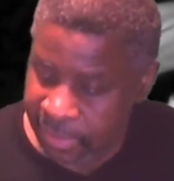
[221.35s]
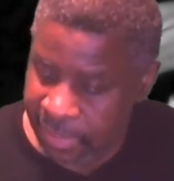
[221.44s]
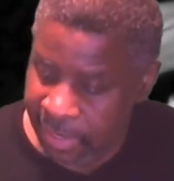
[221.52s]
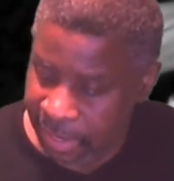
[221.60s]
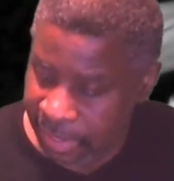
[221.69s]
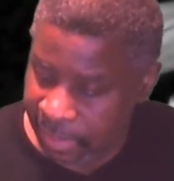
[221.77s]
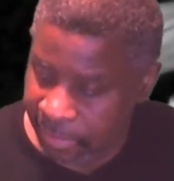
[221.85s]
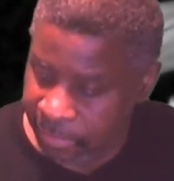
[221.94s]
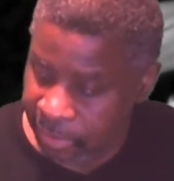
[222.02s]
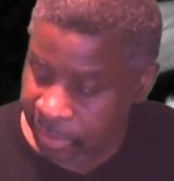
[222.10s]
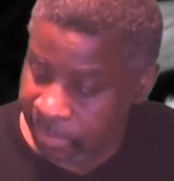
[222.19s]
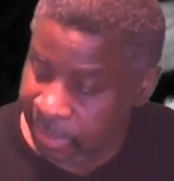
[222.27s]
And I'm
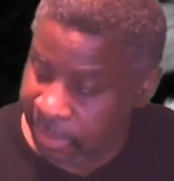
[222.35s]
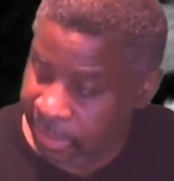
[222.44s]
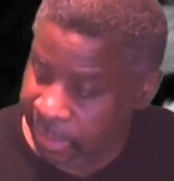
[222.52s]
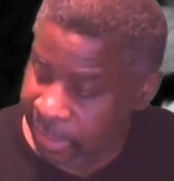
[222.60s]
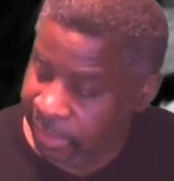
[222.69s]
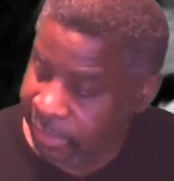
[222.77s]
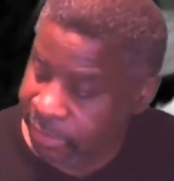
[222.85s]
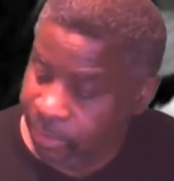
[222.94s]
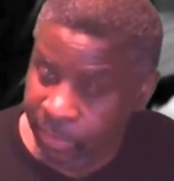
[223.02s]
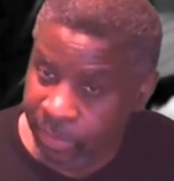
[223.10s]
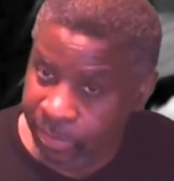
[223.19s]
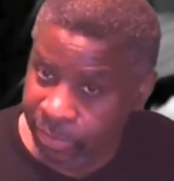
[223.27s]
talking about
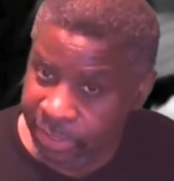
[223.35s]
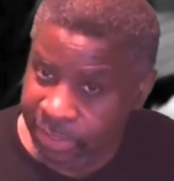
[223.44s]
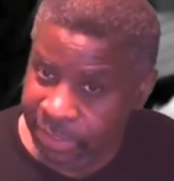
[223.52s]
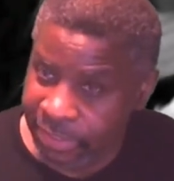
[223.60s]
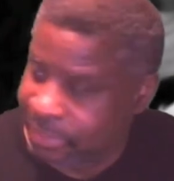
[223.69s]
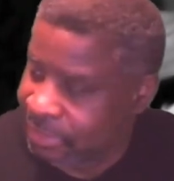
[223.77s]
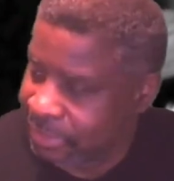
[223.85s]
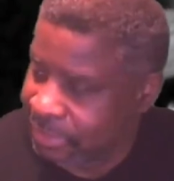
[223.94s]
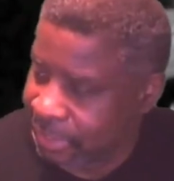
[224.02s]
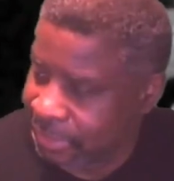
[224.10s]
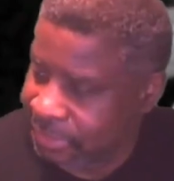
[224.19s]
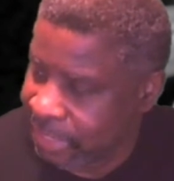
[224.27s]
21 Bridges,
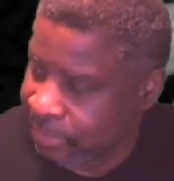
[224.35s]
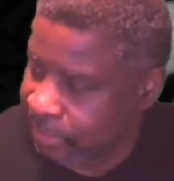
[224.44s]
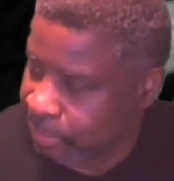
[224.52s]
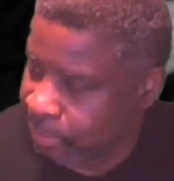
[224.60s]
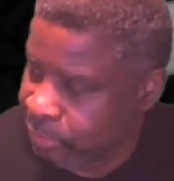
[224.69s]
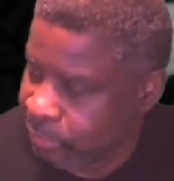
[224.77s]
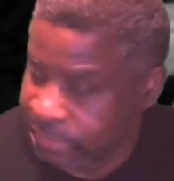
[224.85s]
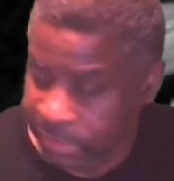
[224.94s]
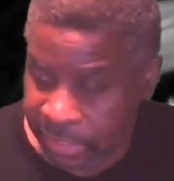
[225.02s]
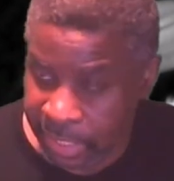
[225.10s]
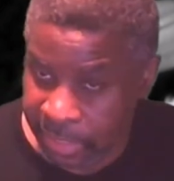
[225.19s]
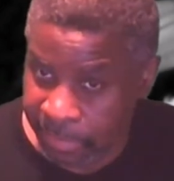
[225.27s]
Chadwick Boseman,
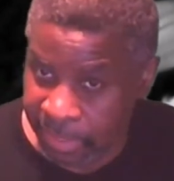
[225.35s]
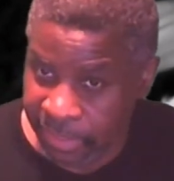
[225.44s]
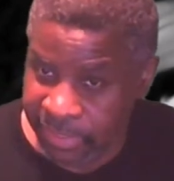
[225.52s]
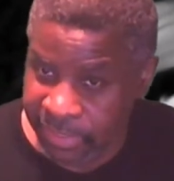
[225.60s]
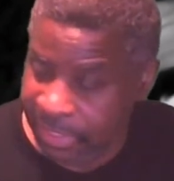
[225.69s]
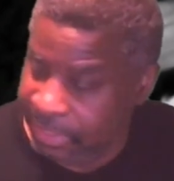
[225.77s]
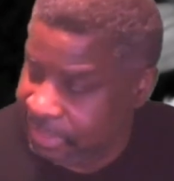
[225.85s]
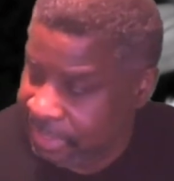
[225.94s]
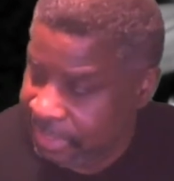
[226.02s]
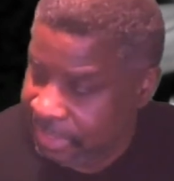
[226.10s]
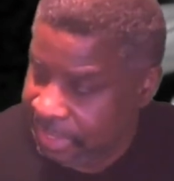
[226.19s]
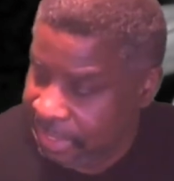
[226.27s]
Sienna Miller is in this.
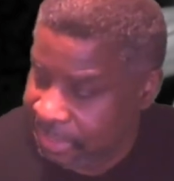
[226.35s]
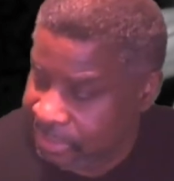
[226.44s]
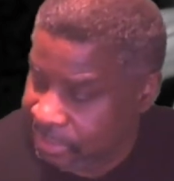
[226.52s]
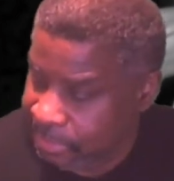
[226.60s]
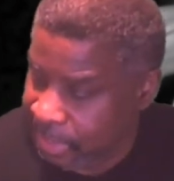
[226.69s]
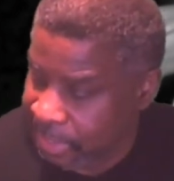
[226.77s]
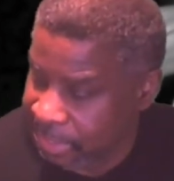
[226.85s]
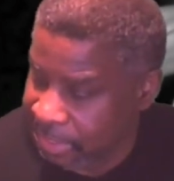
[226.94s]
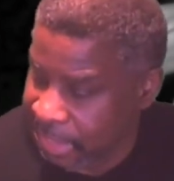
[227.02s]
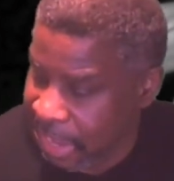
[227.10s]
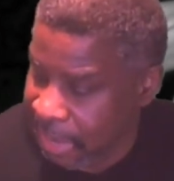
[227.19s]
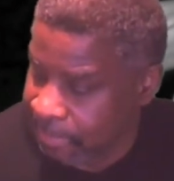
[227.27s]
And this is about a
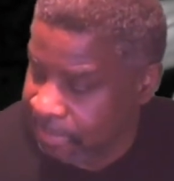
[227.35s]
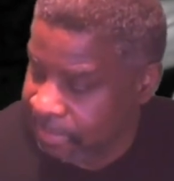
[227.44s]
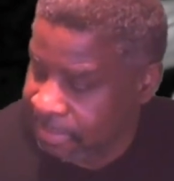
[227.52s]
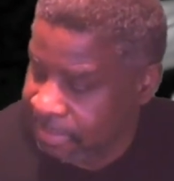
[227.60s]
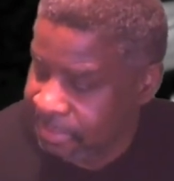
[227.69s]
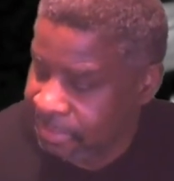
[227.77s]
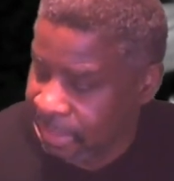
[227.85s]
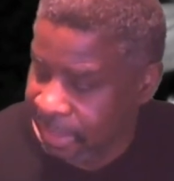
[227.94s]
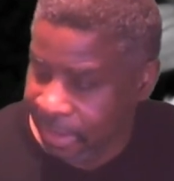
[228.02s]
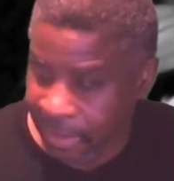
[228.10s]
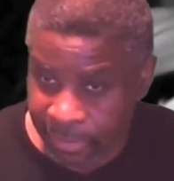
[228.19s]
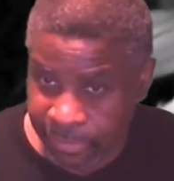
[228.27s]

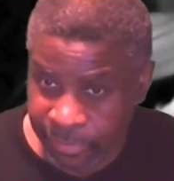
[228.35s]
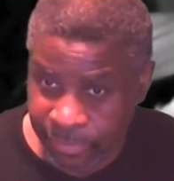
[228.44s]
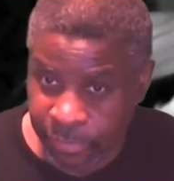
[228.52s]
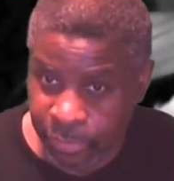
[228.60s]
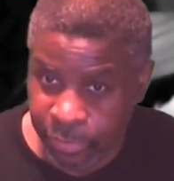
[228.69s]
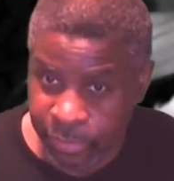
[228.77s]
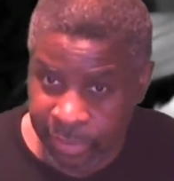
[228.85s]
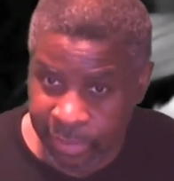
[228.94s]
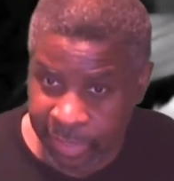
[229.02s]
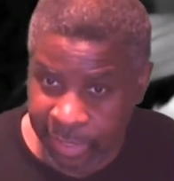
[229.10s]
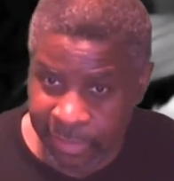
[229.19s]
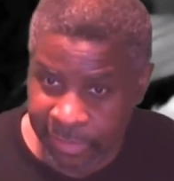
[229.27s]
cop
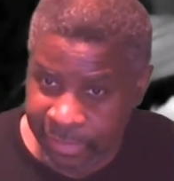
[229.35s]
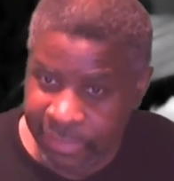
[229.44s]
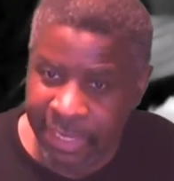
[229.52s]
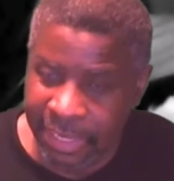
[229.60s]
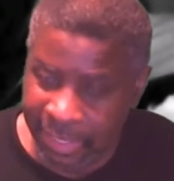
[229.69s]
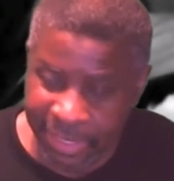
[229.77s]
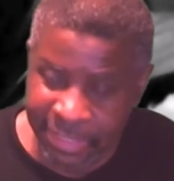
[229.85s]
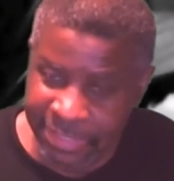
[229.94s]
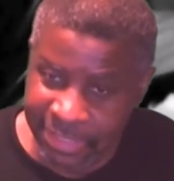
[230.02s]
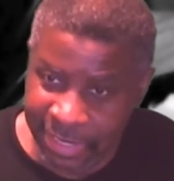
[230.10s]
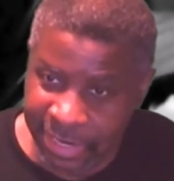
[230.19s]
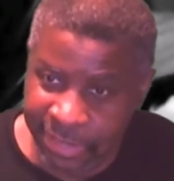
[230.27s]
he's like a
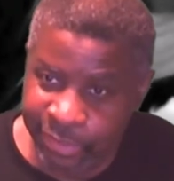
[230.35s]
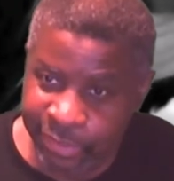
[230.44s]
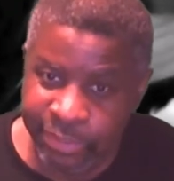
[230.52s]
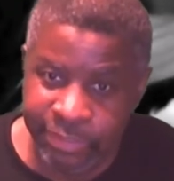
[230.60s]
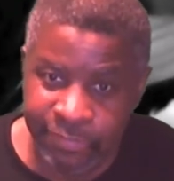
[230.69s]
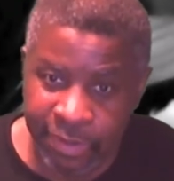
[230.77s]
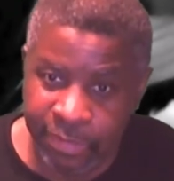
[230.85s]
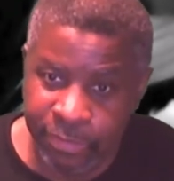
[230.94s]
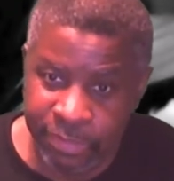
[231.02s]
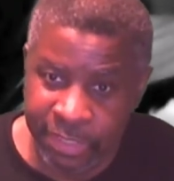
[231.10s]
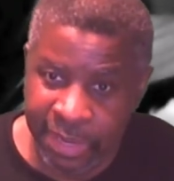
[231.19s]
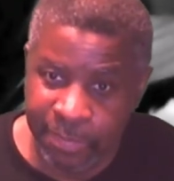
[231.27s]
legacy character. His father was
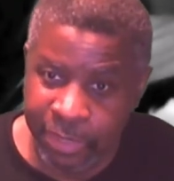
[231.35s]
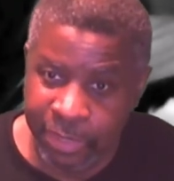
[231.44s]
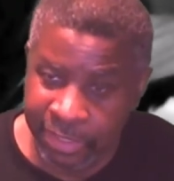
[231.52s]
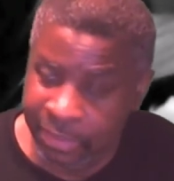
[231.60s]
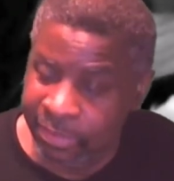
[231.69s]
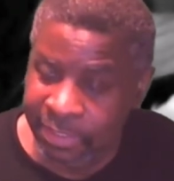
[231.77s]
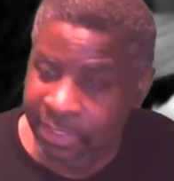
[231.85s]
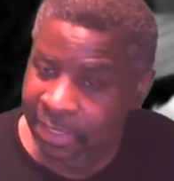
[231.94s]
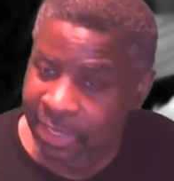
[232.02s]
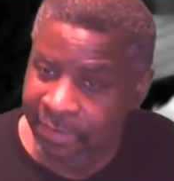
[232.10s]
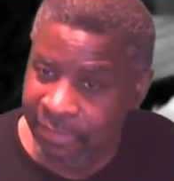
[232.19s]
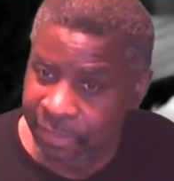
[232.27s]
a cop who got killed in the
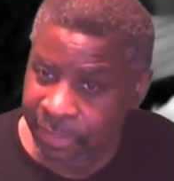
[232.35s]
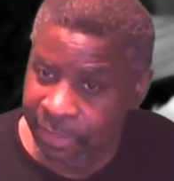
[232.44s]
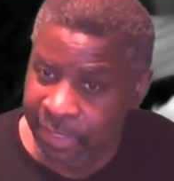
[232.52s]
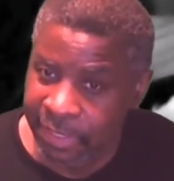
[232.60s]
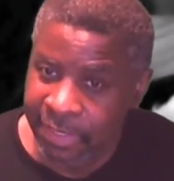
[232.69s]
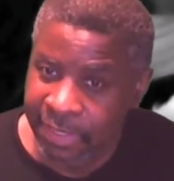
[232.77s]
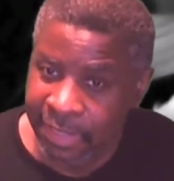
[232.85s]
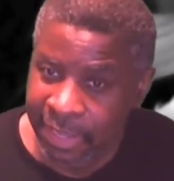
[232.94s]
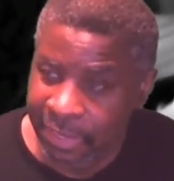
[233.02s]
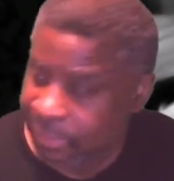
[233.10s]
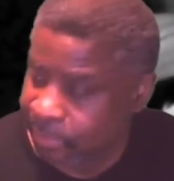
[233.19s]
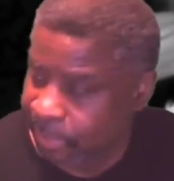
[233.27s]
line of duty, and
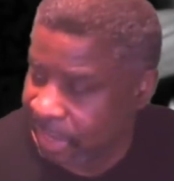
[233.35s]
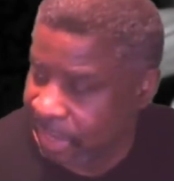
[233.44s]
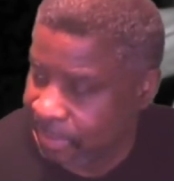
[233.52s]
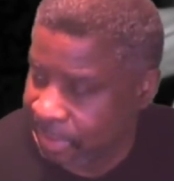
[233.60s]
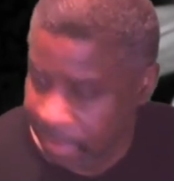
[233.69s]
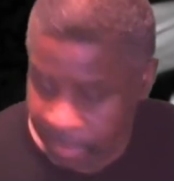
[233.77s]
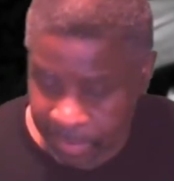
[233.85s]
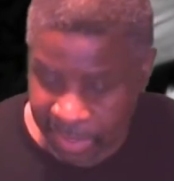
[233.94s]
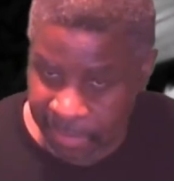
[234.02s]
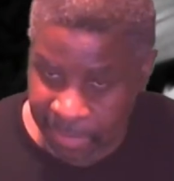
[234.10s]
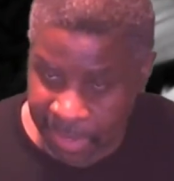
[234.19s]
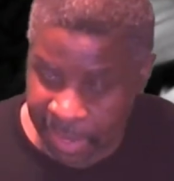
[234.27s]
he
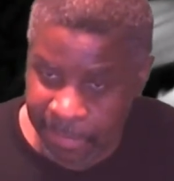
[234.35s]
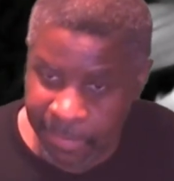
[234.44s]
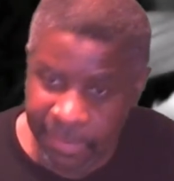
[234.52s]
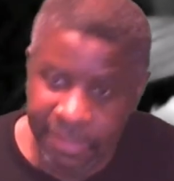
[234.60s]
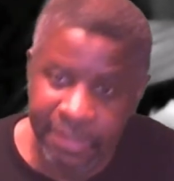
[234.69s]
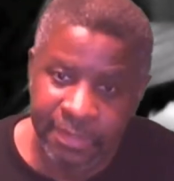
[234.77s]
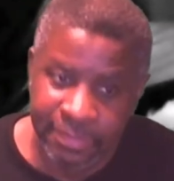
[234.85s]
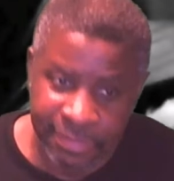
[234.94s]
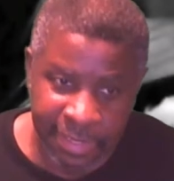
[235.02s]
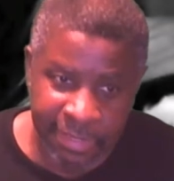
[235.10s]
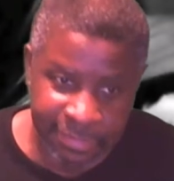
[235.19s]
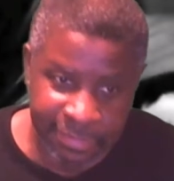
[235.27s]
became a cop.
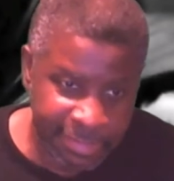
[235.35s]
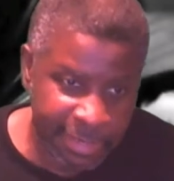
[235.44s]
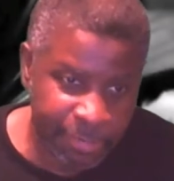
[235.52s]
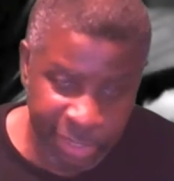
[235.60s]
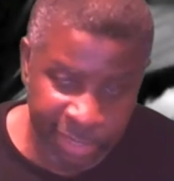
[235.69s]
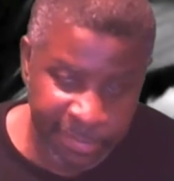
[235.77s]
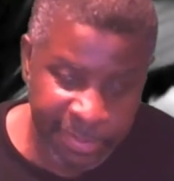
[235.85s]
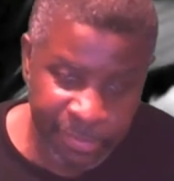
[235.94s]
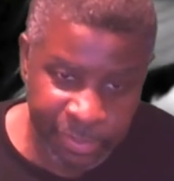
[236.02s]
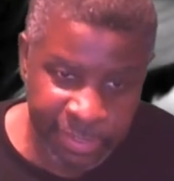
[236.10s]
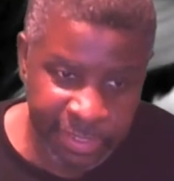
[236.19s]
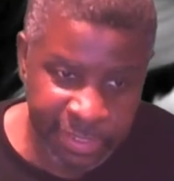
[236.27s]
And they bring him in
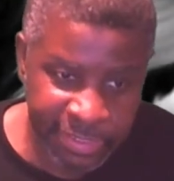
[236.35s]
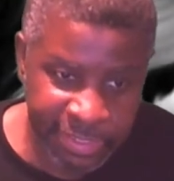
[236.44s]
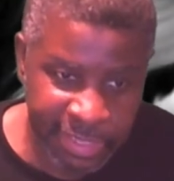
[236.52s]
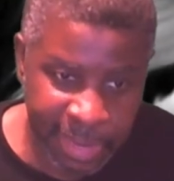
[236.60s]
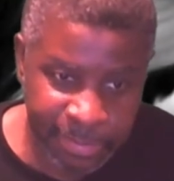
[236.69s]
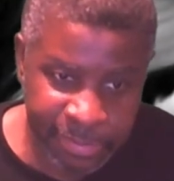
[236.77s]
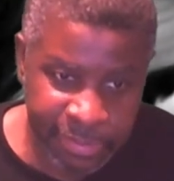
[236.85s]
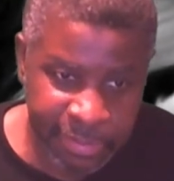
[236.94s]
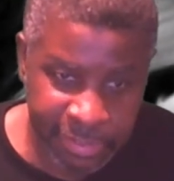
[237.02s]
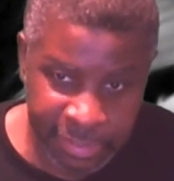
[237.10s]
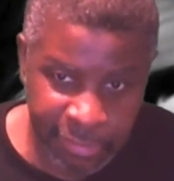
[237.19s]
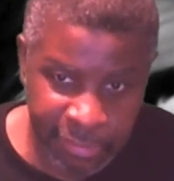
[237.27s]
when these cops
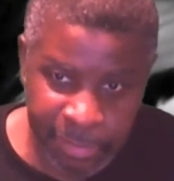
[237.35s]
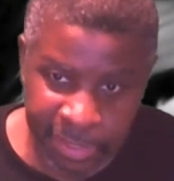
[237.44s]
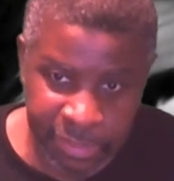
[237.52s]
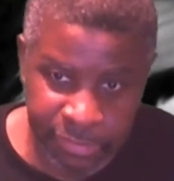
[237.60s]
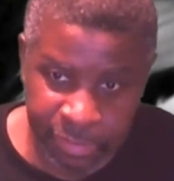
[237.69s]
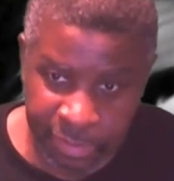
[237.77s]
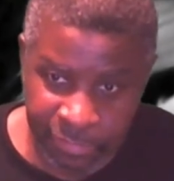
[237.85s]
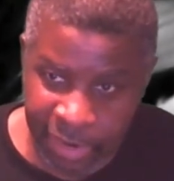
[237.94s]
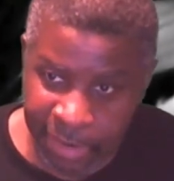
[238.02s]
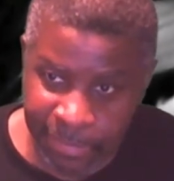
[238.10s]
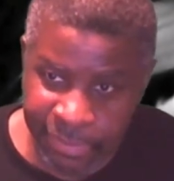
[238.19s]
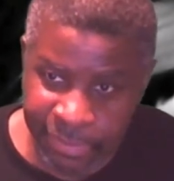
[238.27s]
get killed by these
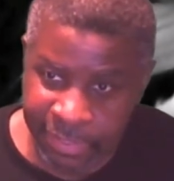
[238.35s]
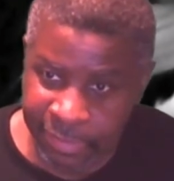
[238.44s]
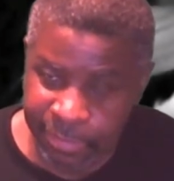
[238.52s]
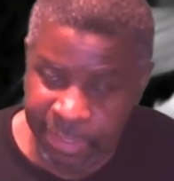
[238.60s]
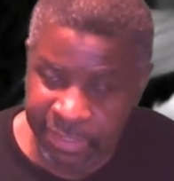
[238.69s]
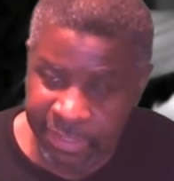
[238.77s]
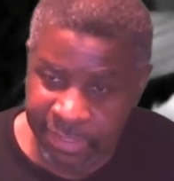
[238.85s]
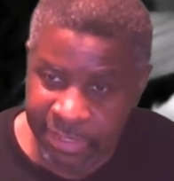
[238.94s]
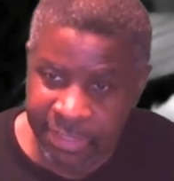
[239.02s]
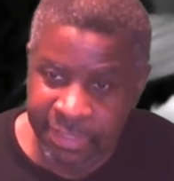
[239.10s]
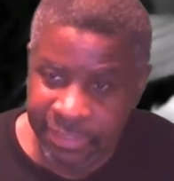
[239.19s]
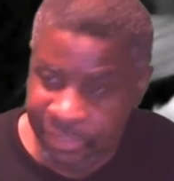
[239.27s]
robbers, and he's basically
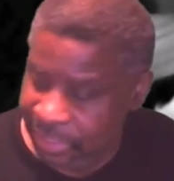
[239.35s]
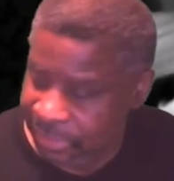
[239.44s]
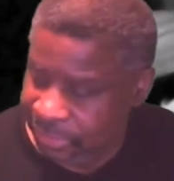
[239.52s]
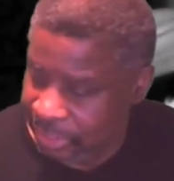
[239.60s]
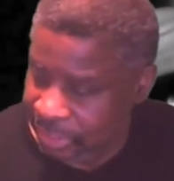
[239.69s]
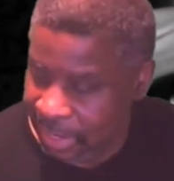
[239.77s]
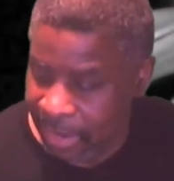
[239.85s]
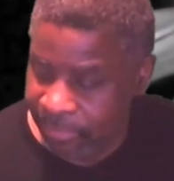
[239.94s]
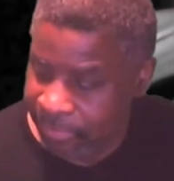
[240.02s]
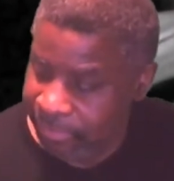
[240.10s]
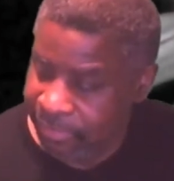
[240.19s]
says shut down